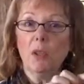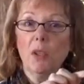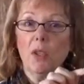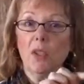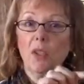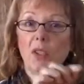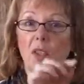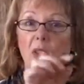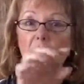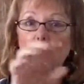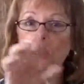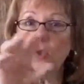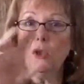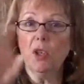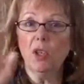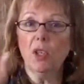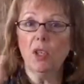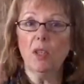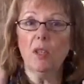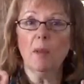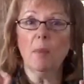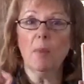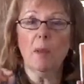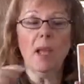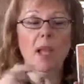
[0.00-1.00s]
to this energy
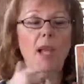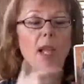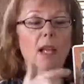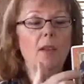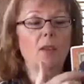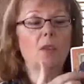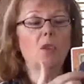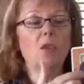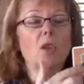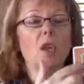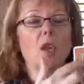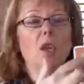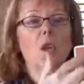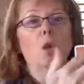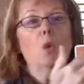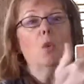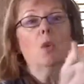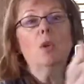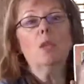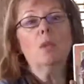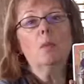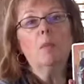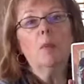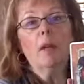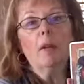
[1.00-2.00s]
in the past?
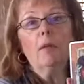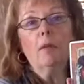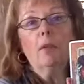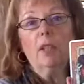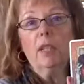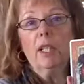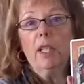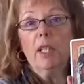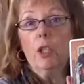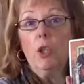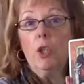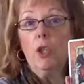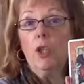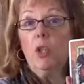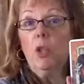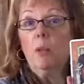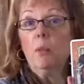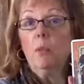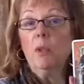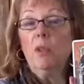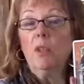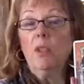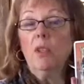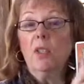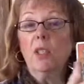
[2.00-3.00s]
What's my
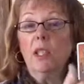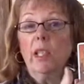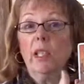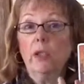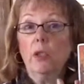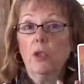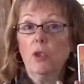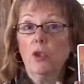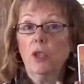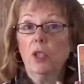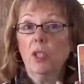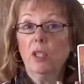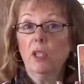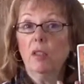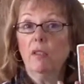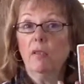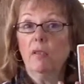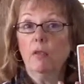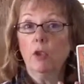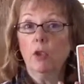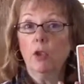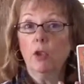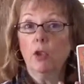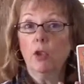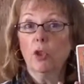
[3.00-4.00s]
relationship to this energy in the
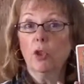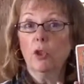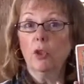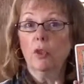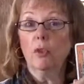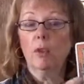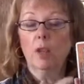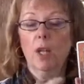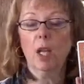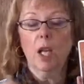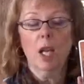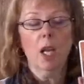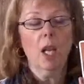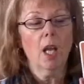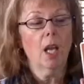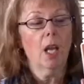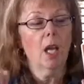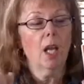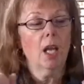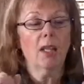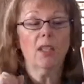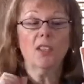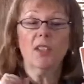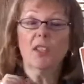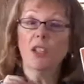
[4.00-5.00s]
future?
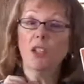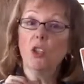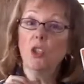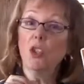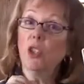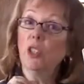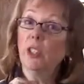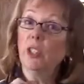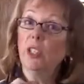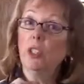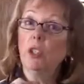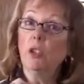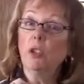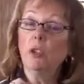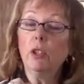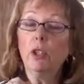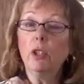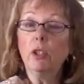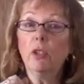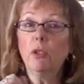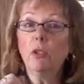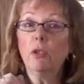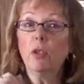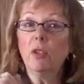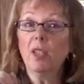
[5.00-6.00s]
Essentially, you
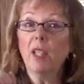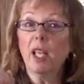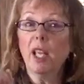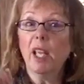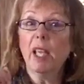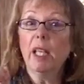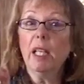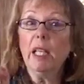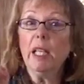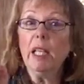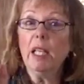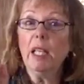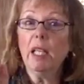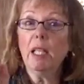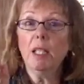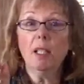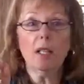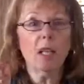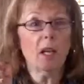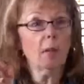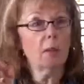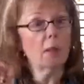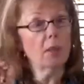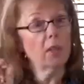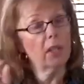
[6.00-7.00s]
can use
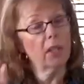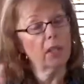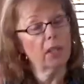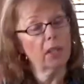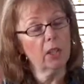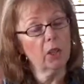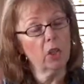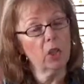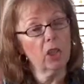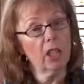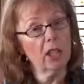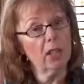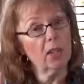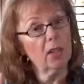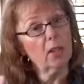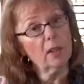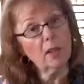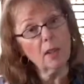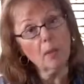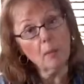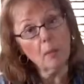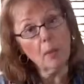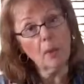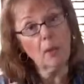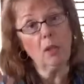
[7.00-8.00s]
any, I would suggest
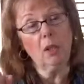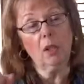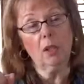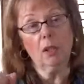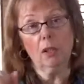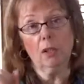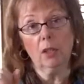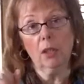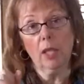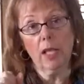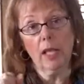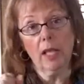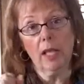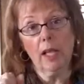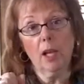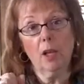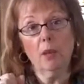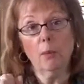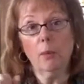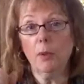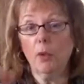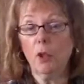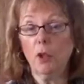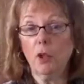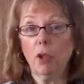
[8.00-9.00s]
simple
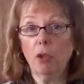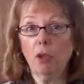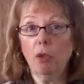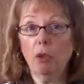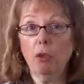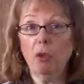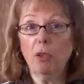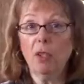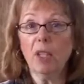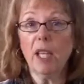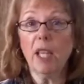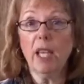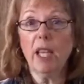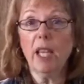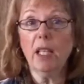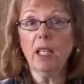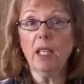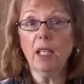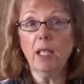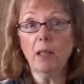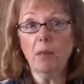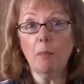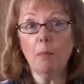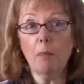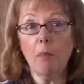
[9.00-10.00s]
layout, but you can use
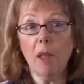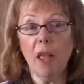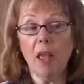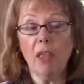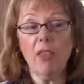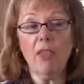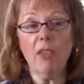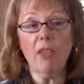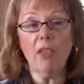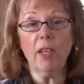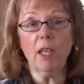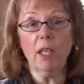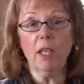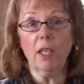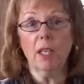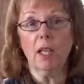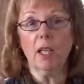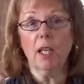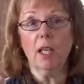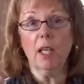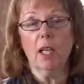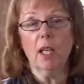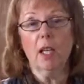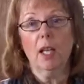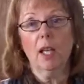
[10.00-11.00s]
any method
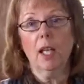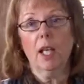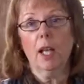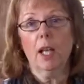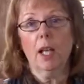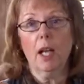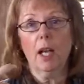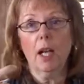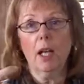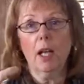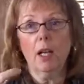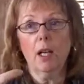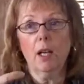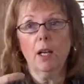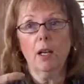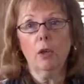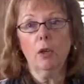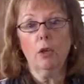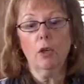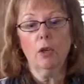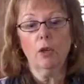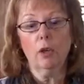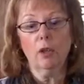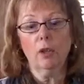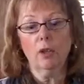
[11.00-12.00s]

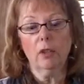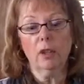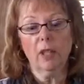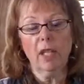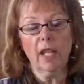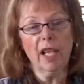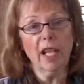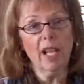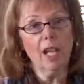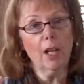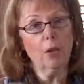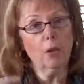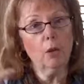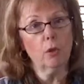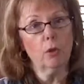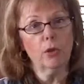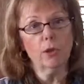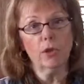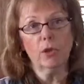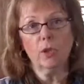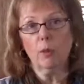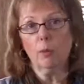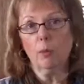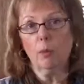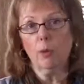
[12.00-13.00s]
or layout
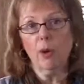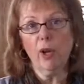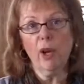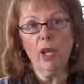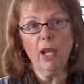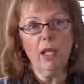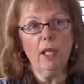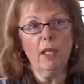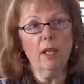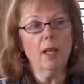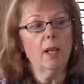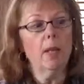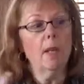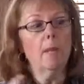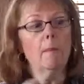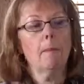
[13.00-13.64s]
or spread